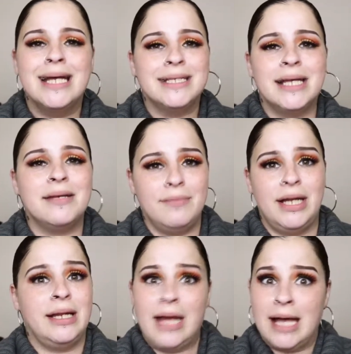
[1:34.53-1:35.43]
Doesn't
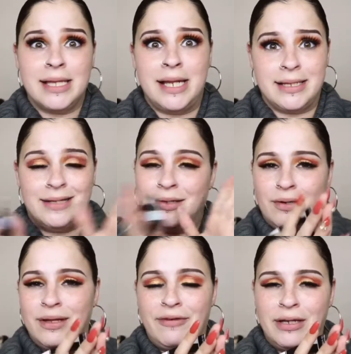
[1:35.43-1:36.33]
mean it has to necessarily go
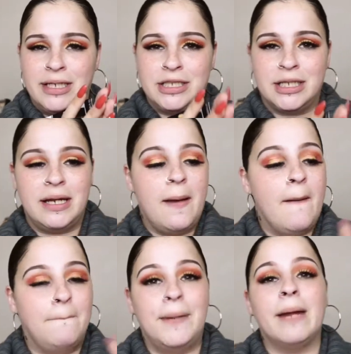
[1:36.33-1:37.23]
with that foundation,
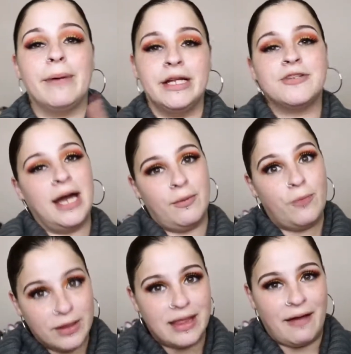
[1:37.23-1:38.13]
but I'm gonna try
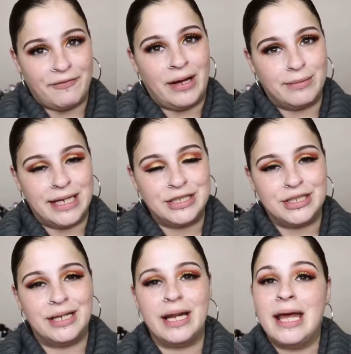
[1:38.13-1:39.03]
with that
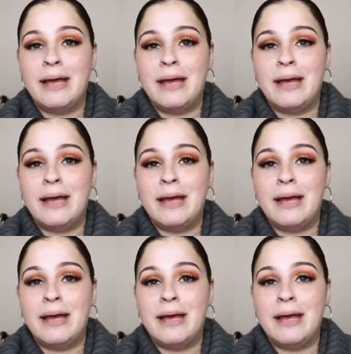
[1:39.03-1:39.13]
foundation.